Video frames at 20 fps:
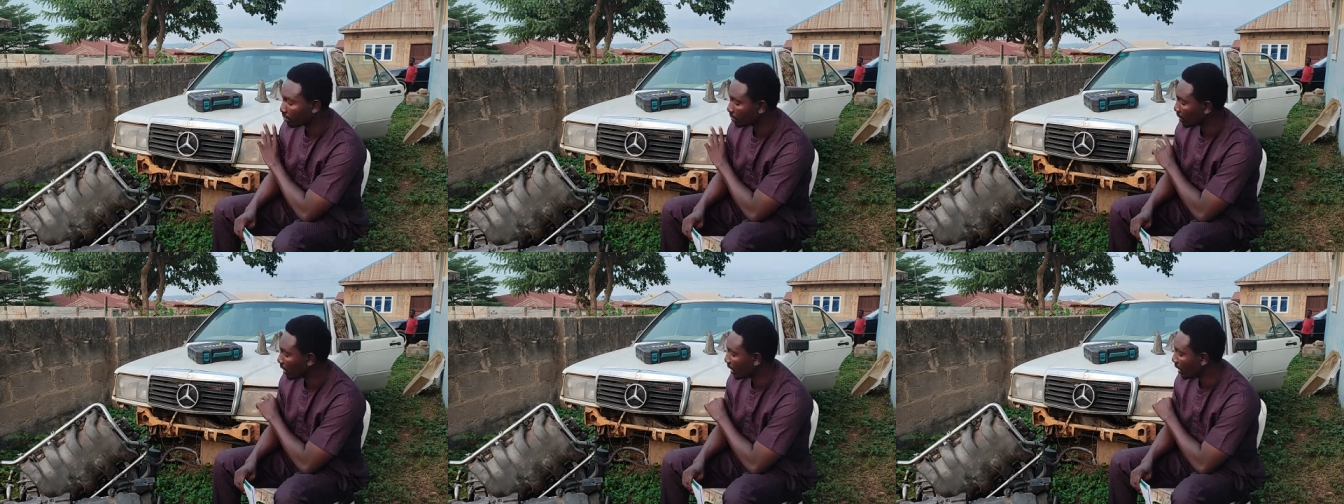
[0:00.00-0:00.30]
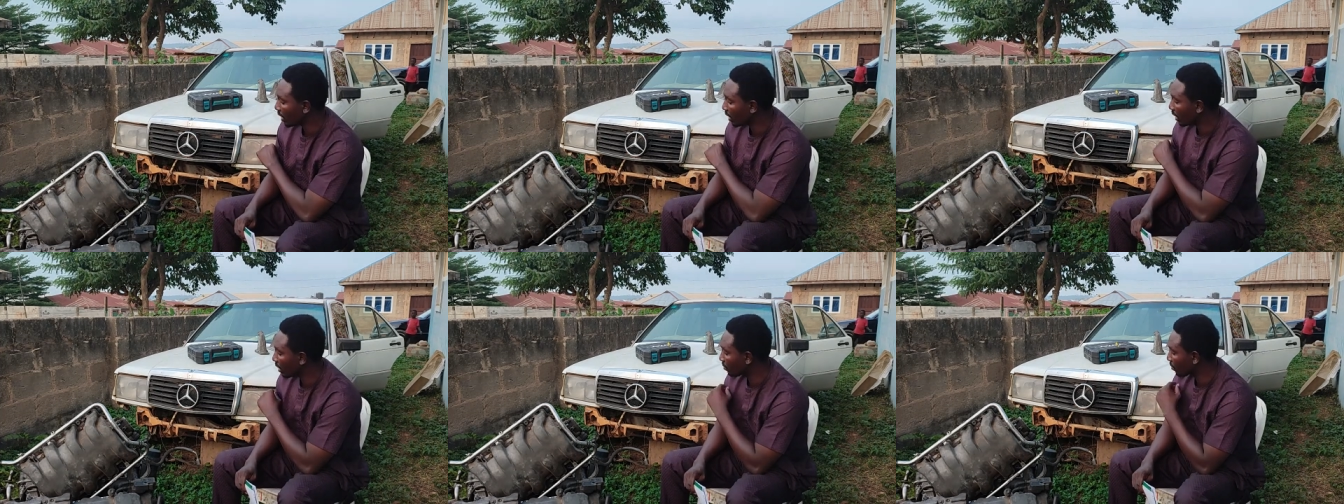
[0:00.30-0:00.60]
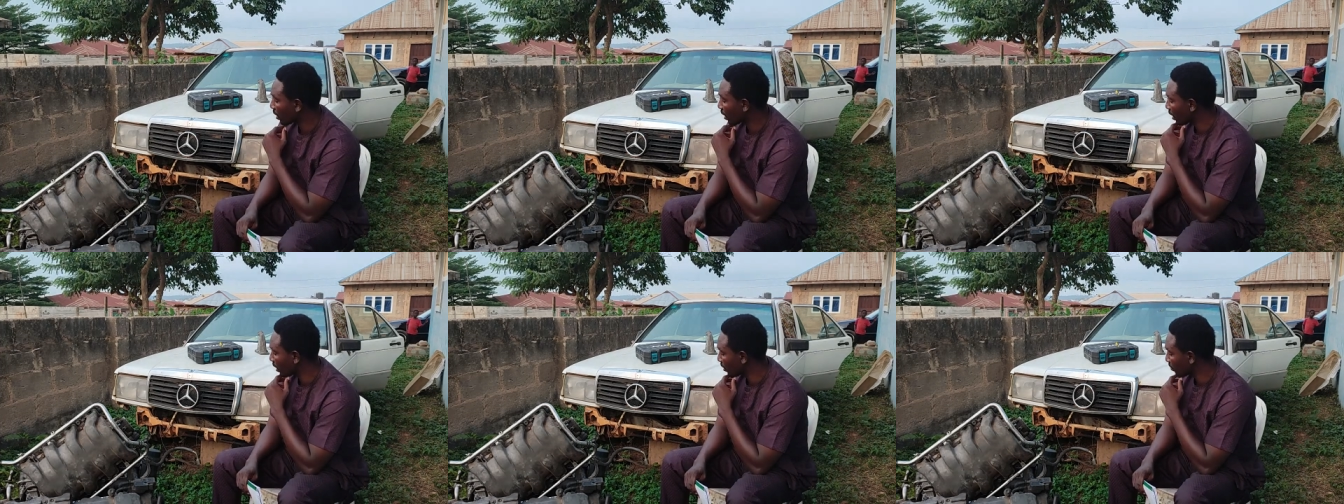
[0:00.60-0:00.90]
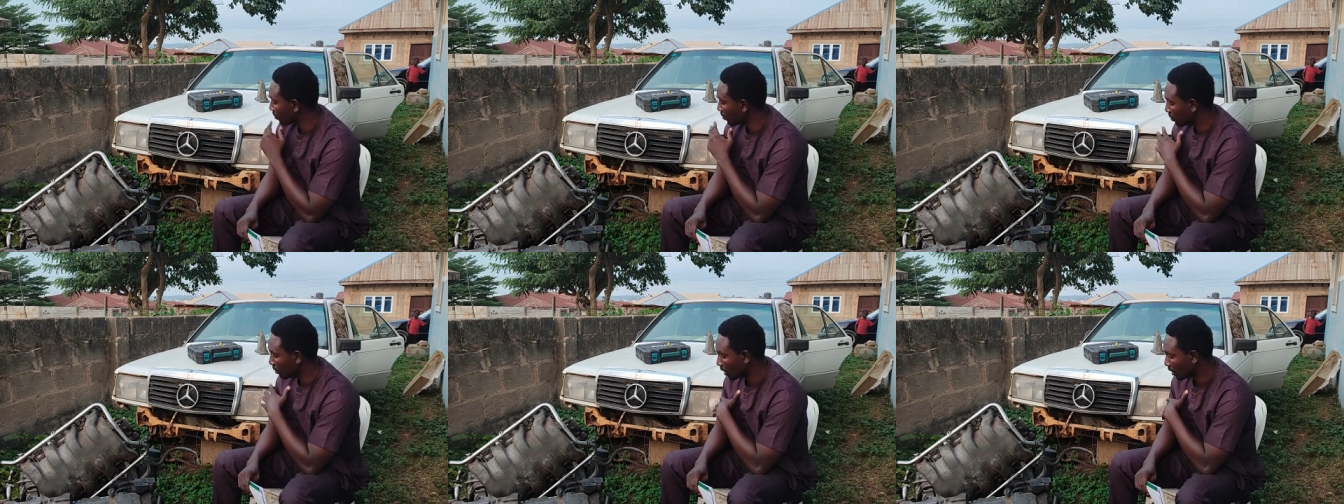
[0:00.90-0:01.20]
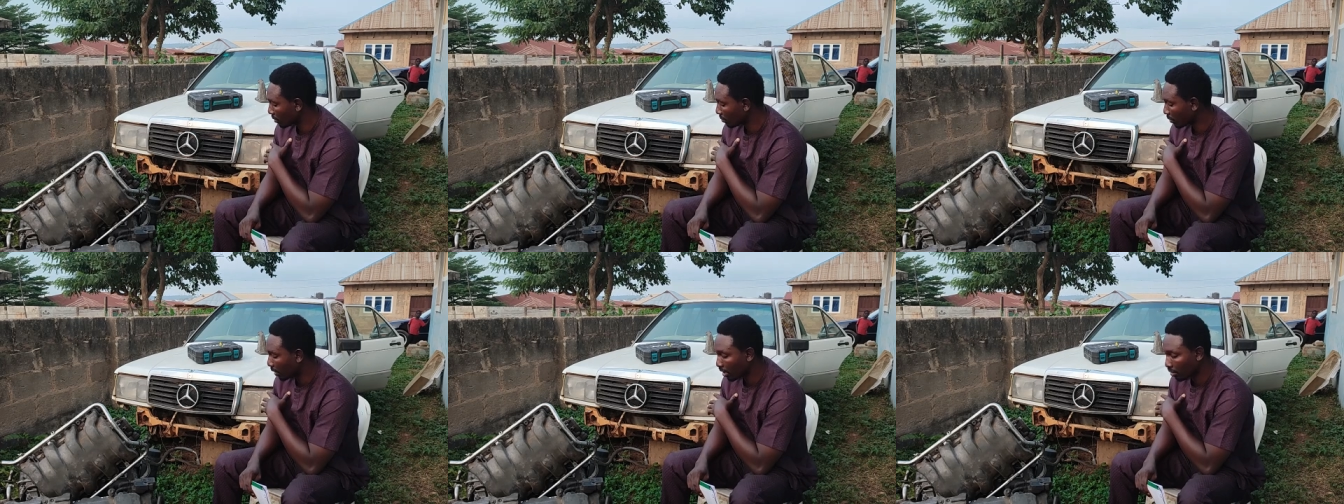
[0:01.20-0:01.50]
right here at my
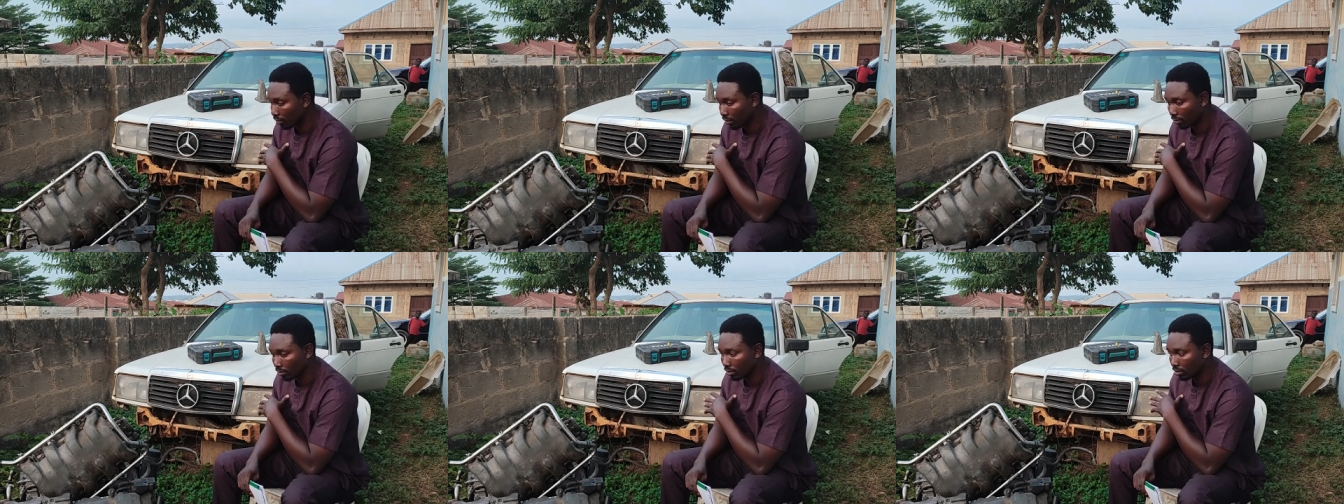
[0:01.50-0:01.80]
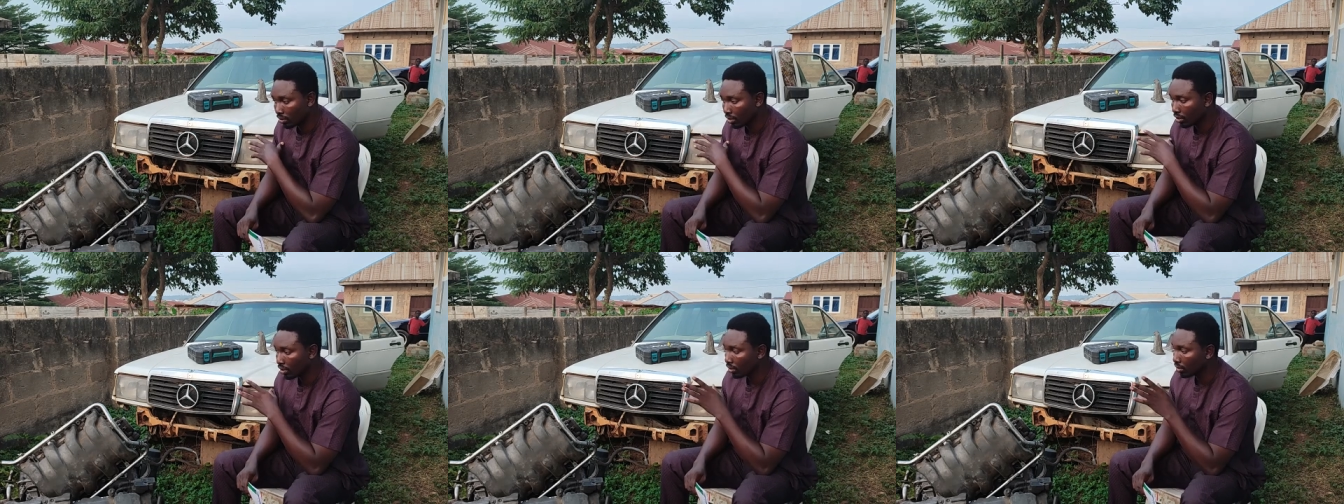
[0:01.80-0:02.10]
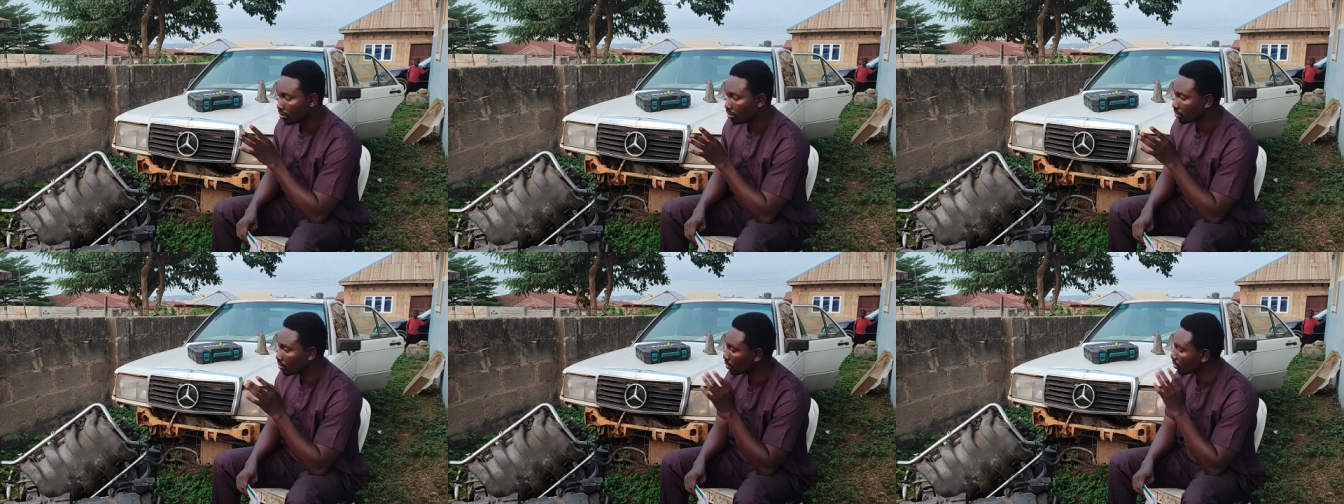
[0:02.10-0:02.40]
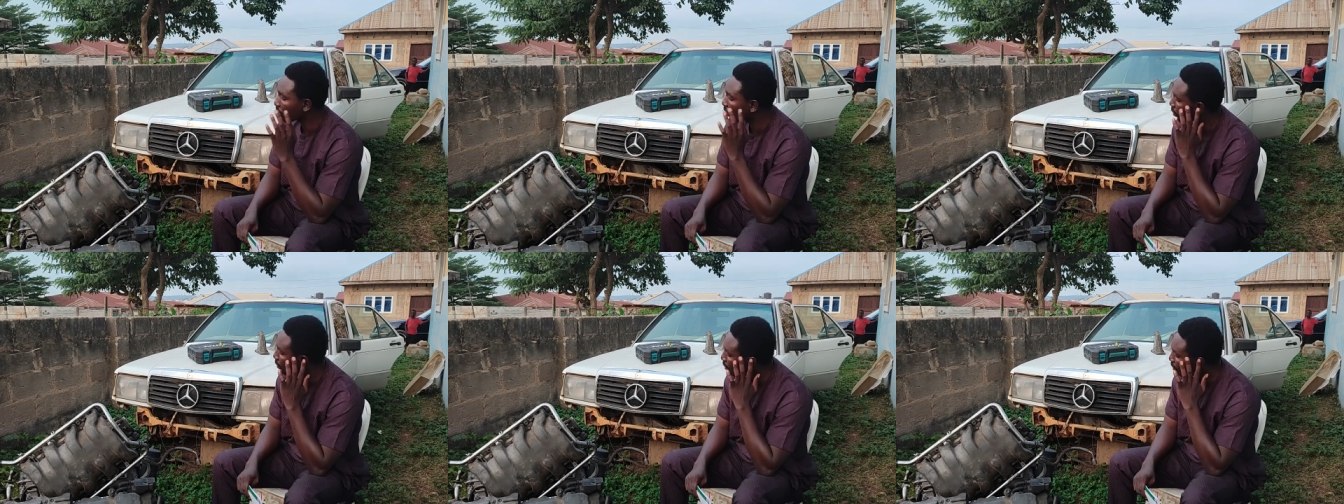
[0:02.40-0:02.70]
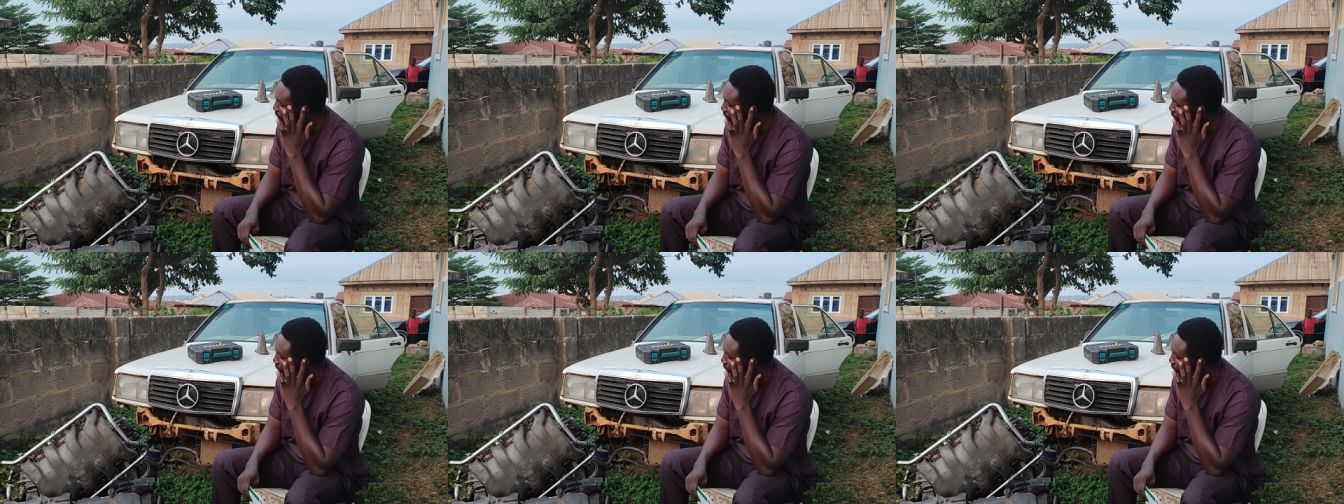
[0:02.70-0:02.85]
at the background. So